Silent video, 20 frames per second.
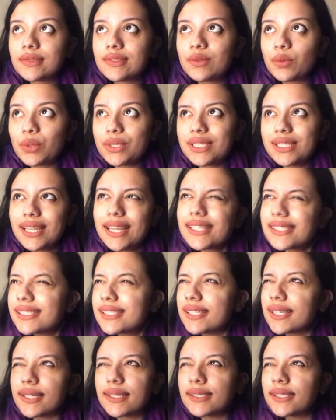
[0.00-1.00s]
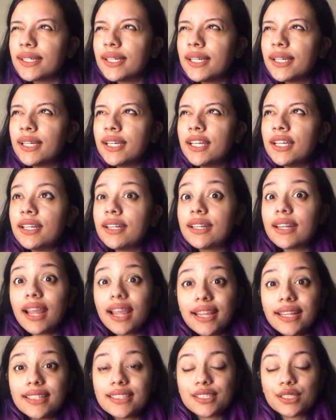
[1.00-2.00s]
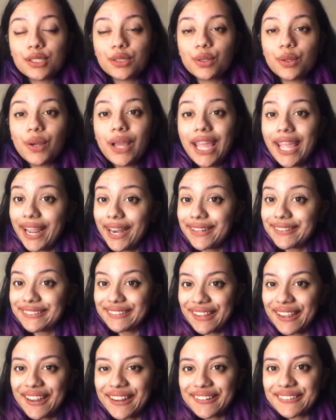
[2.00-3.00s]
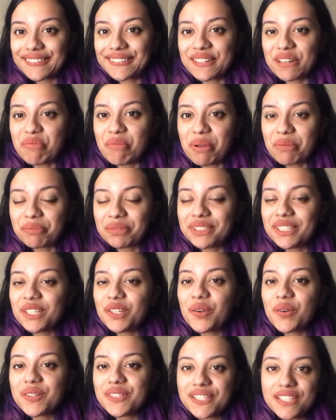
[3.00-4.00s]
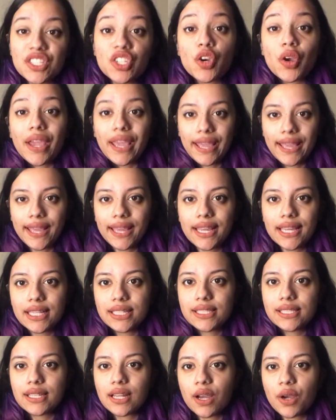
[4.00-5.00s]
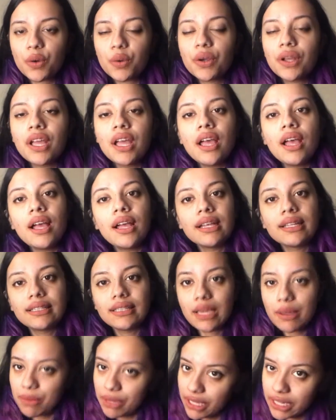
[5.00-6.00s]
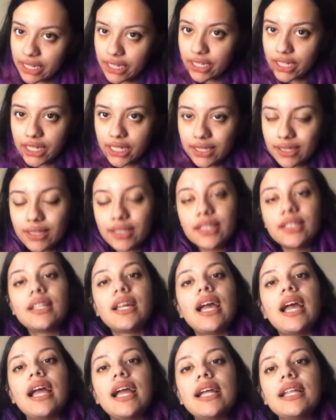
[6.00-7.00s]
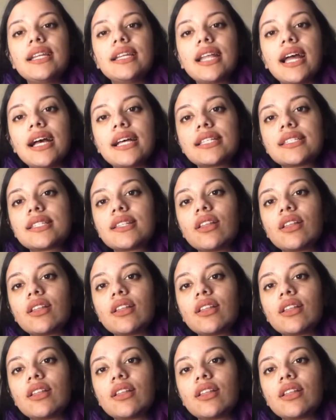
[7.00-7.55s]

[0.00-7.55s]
What's the next thing? Right, so hair care. Remember that since your hair is now chemically treated and it has a